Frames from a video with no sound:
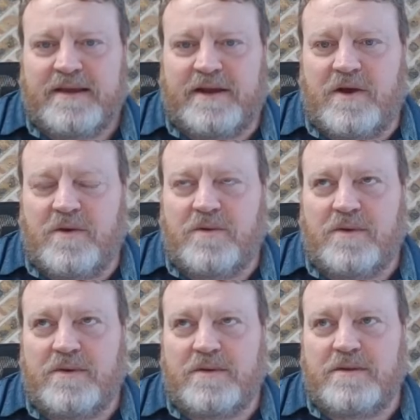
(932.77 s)
You know,
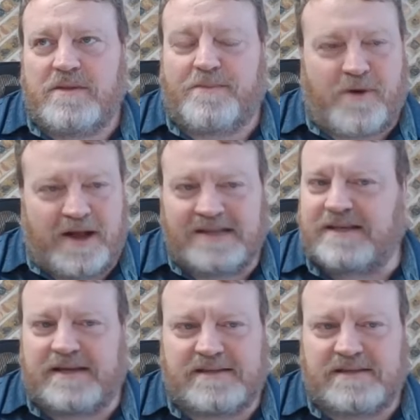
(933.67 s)
the
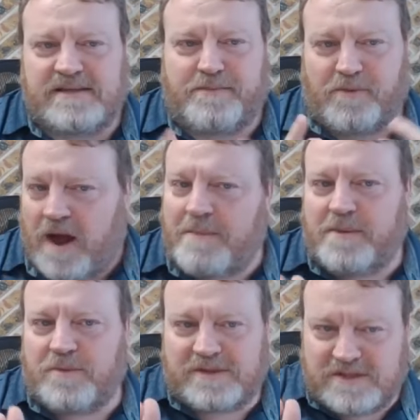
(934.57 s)
process, the
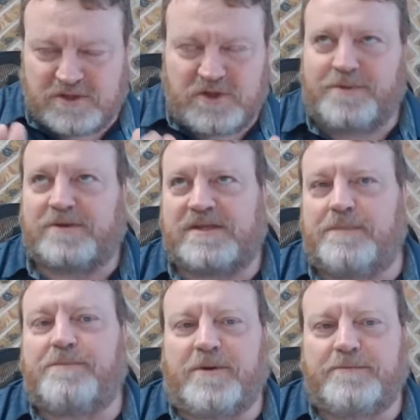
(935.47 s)
problem was super
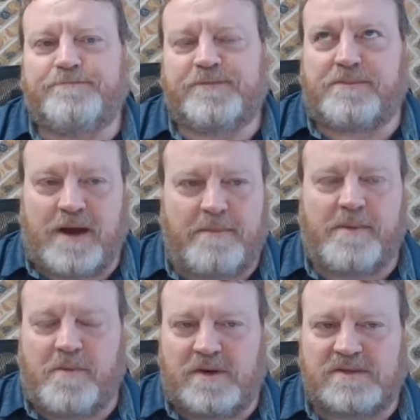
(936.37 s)
simple. The
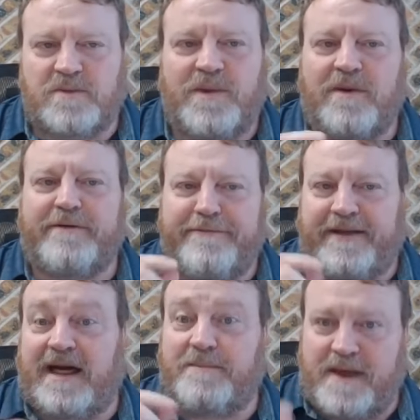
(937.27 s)
problem was, we want to
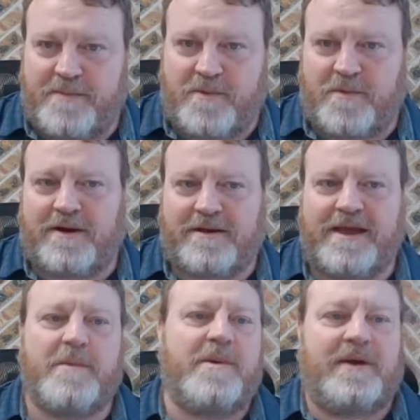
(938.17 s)
fill out
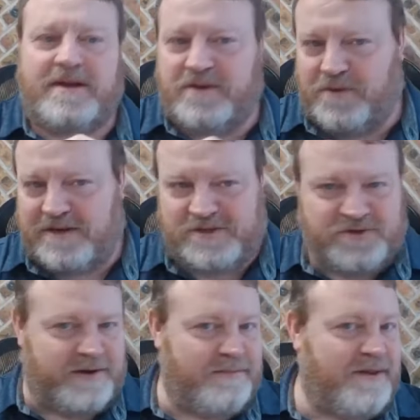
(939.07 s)
paperwork and we want to do it in a
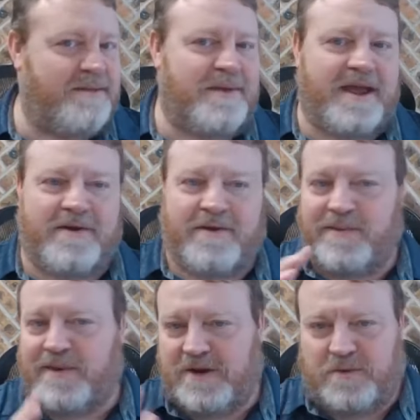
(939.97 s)
streamlined
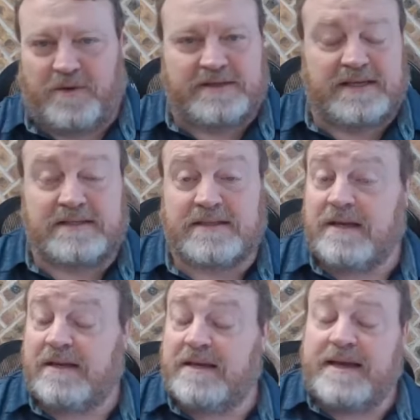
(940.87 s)
manner. We want to do all these things.
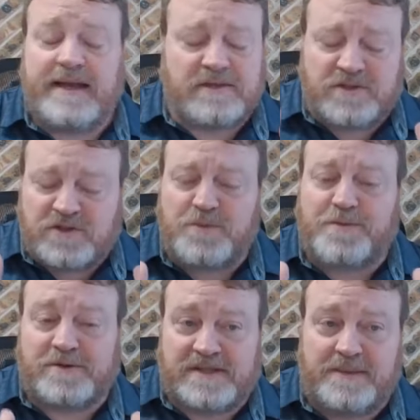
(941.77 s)
It's
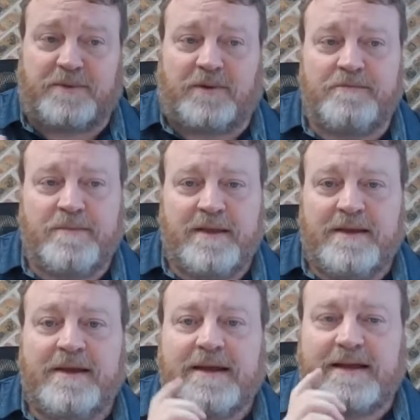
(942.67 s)
super simple
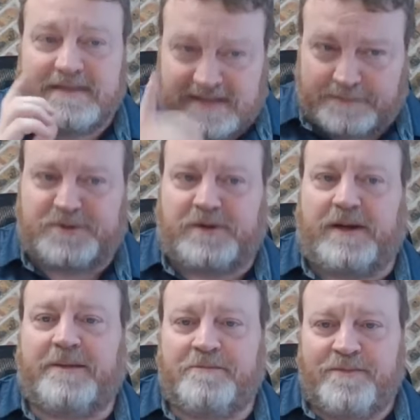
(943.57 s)

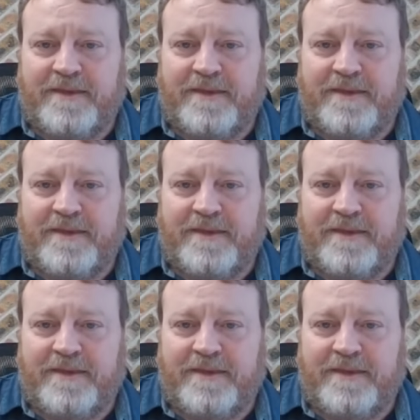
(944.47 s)
conceptually.